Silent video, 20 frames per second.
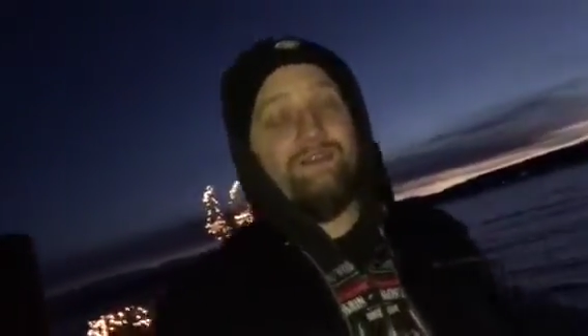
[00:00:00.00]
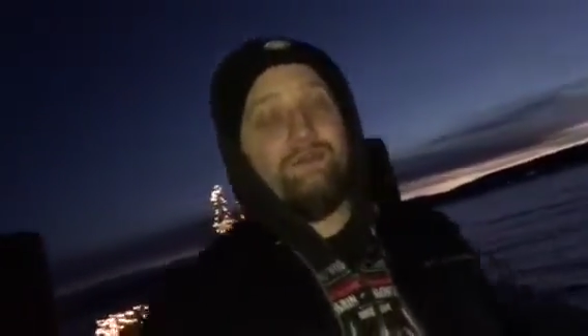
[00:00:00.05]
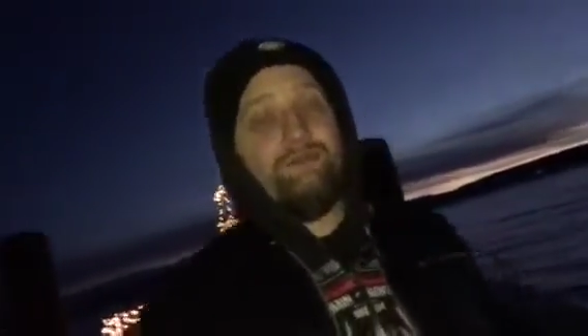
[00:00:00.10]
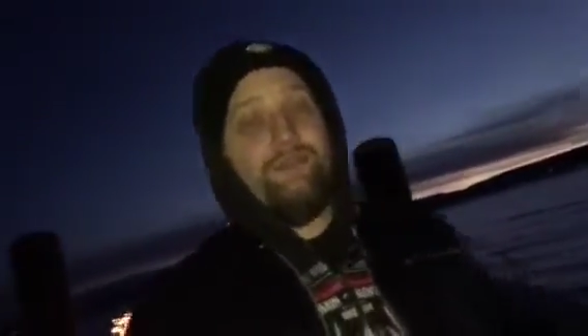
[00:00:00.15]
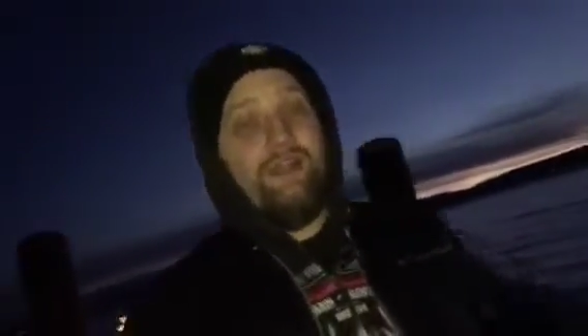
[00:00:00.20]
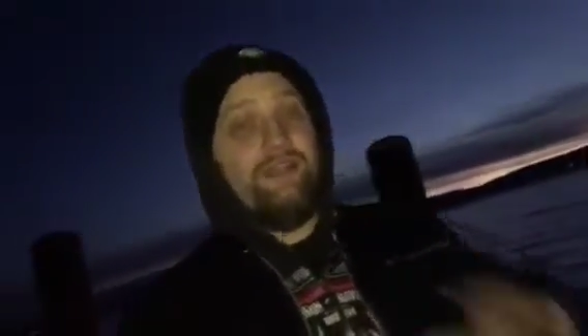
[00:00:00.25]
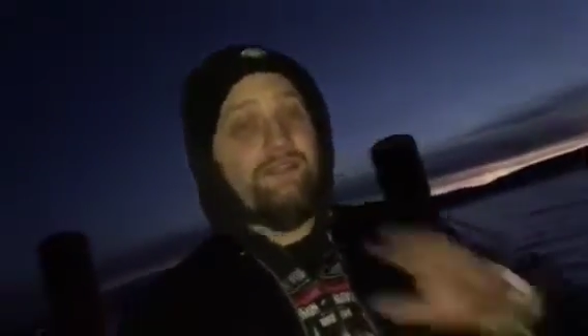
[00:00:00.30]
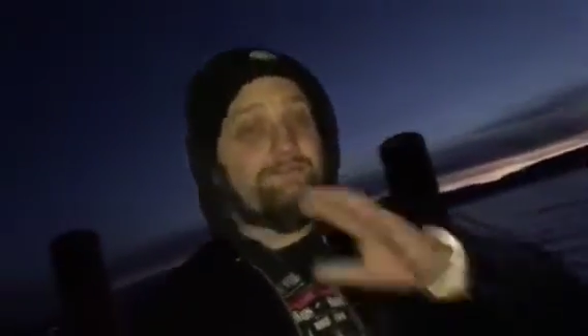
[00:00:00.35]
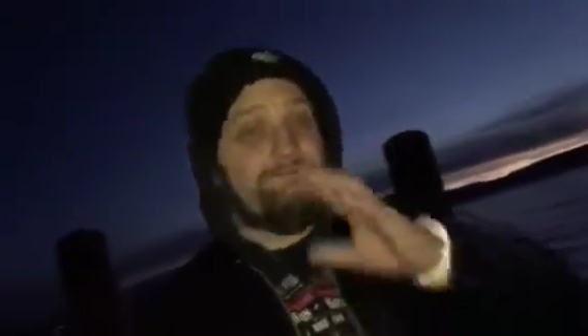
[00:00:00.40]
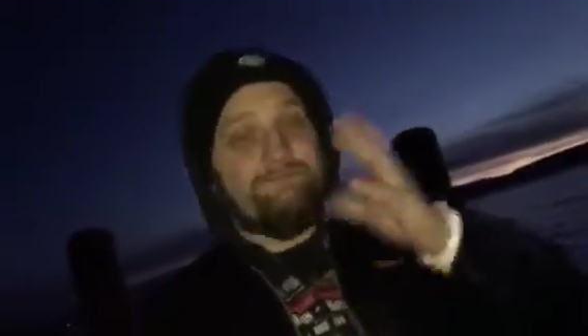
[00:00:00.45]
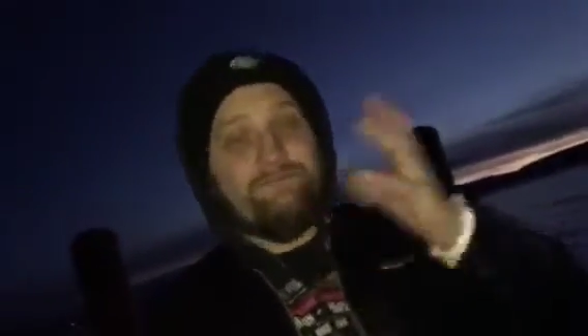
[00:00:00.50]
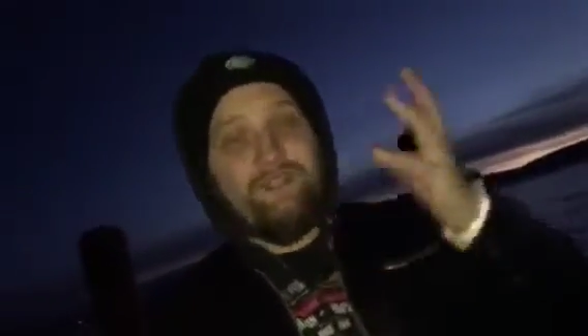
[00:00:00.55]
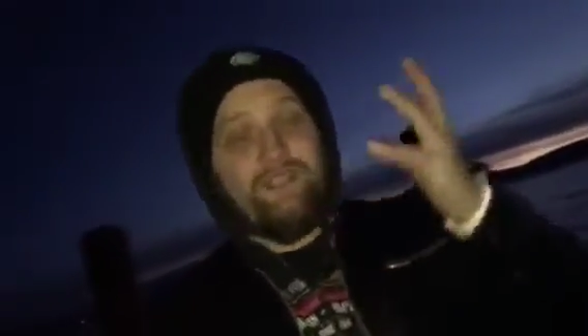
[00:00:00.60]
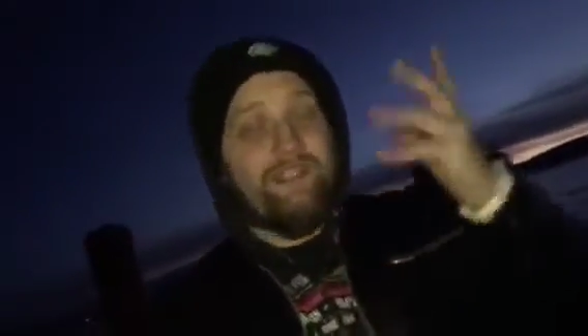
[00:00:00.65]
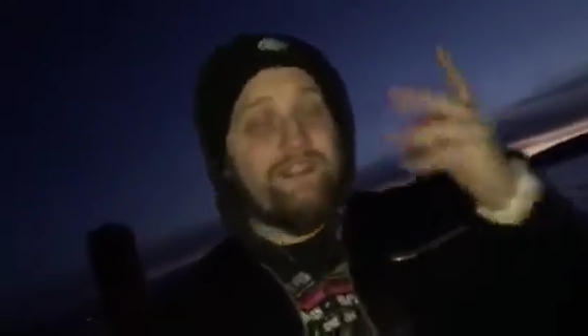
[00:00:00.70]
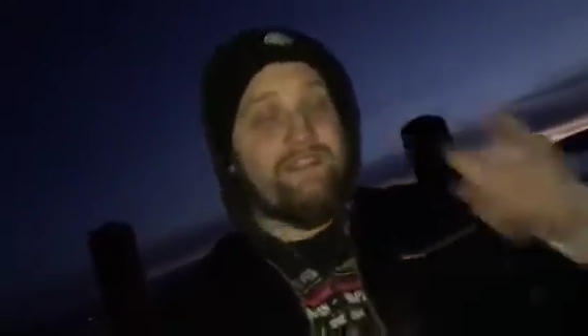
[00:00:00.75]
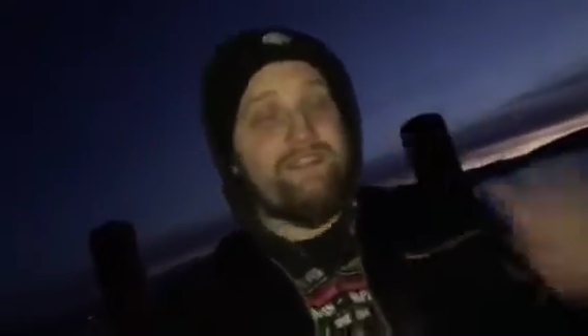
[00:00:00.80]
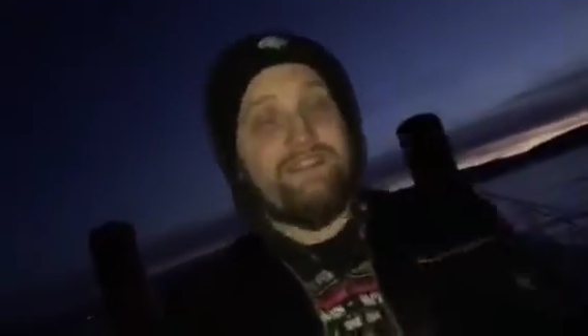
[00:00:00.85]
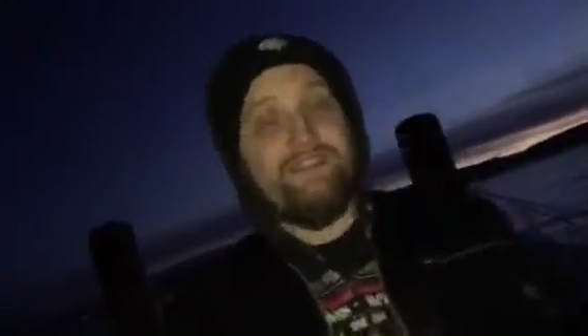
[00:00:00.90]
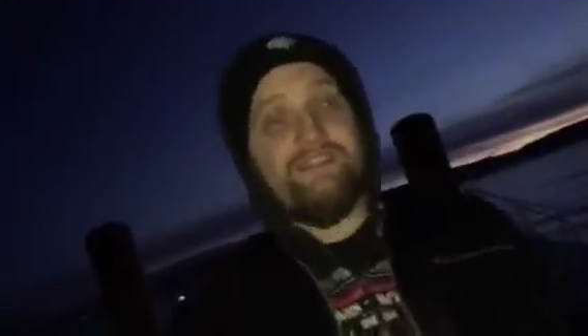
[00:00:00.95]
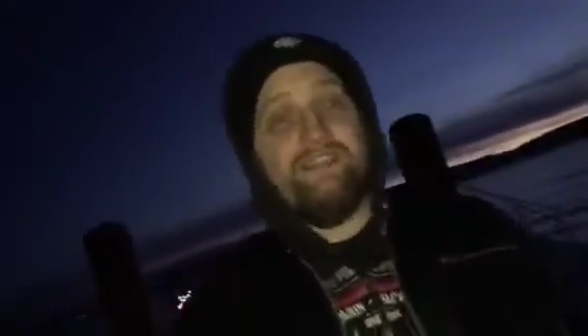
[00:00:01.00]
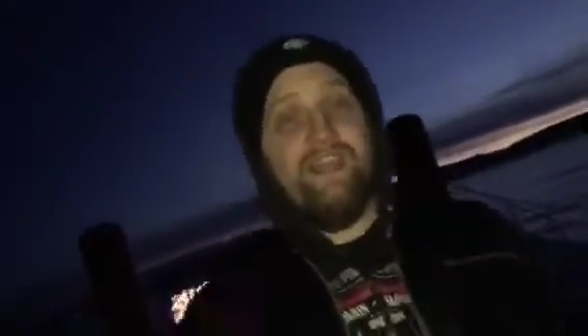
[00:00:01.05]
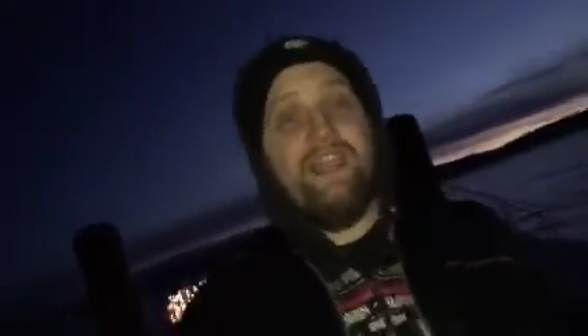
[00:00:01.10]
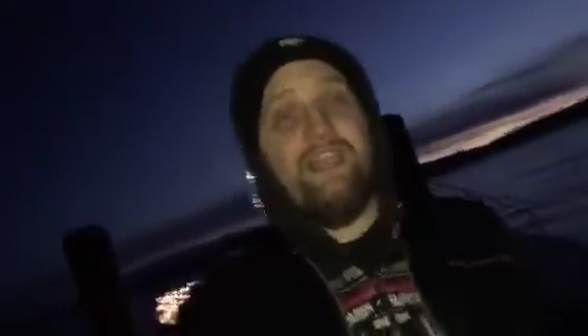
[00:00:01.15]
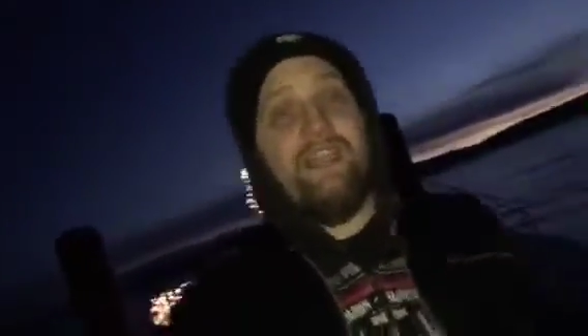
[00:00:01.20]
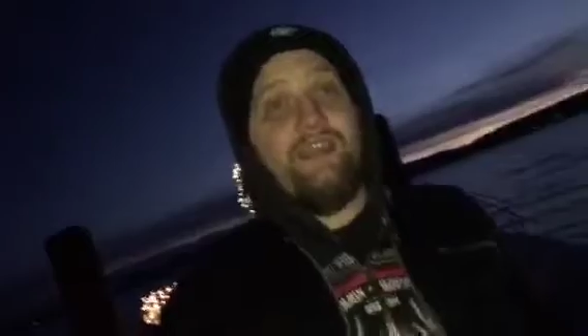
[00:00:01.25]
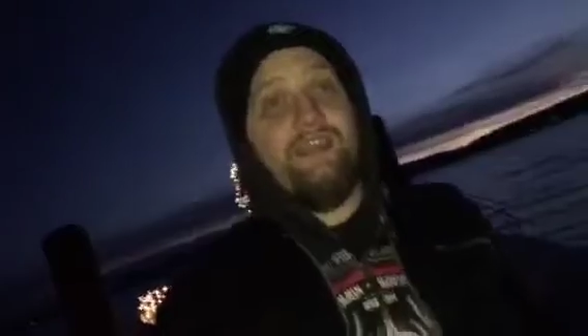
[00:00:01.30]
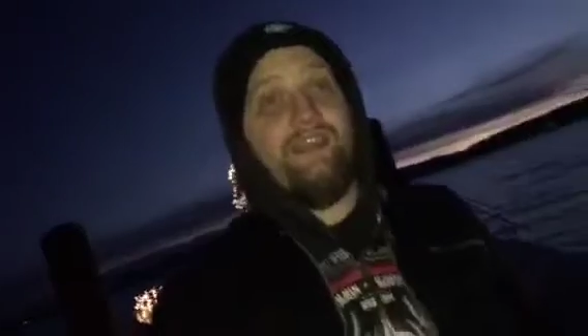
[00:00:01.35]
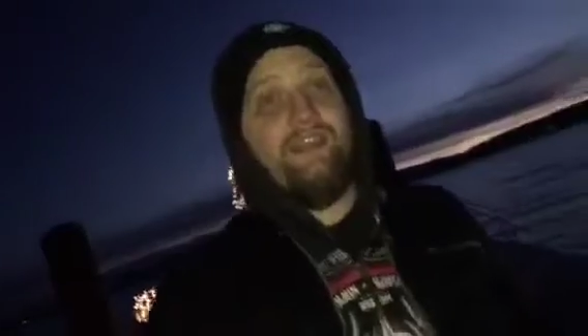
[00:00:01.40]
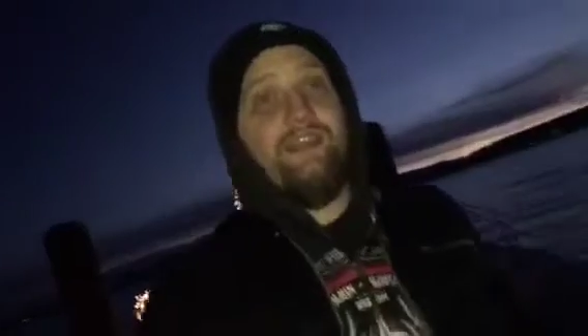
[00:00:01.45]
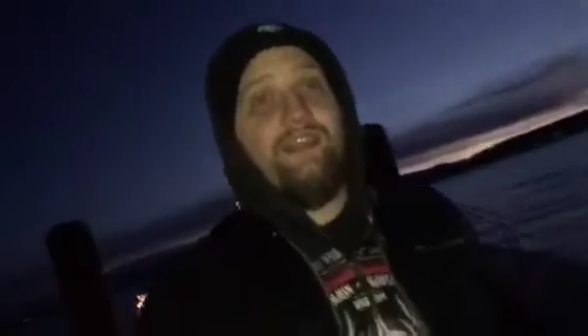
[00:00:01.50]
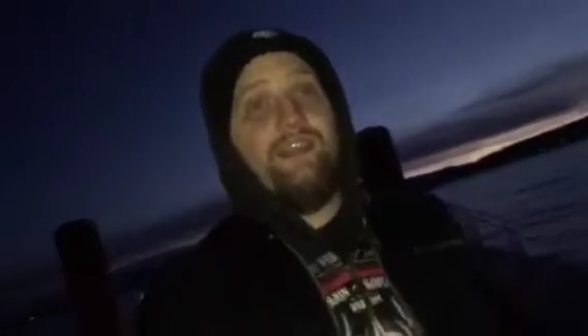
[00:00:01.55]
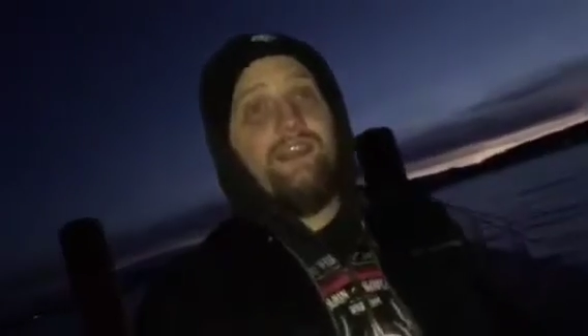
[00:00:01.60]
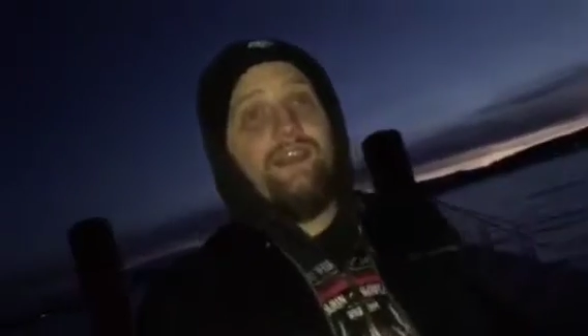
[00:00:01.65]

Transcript: It was like insane